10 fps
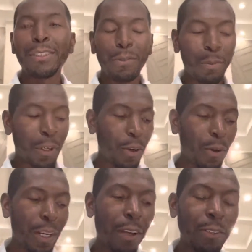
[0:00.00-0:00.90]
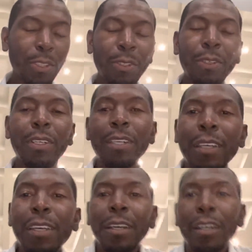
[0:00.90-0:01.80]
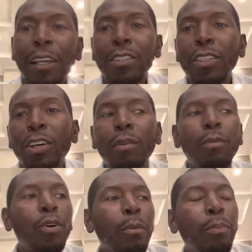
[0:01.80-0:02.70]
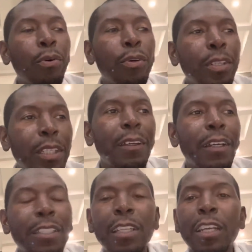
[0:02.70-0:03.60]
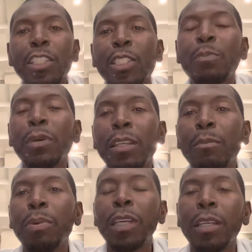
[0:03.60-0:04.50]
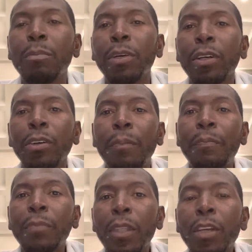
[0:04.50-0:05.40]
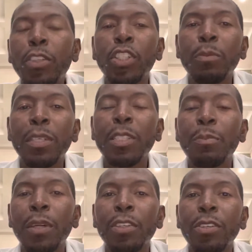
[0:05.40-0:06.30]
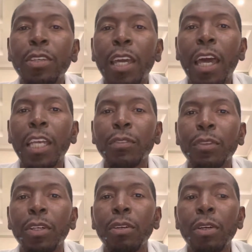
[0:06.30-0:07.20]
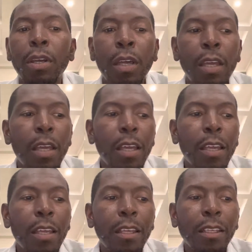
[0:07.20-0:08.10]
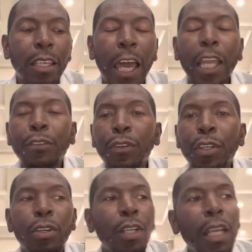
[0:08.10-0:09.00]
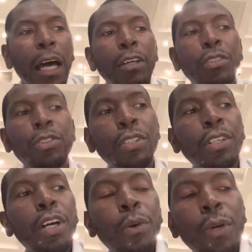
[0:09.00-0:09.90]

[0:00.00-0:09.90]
from the Cohen household, let us know. More importantly, instead of spending peanut butter, you should be spending your cash flow. Cash flow allows you to go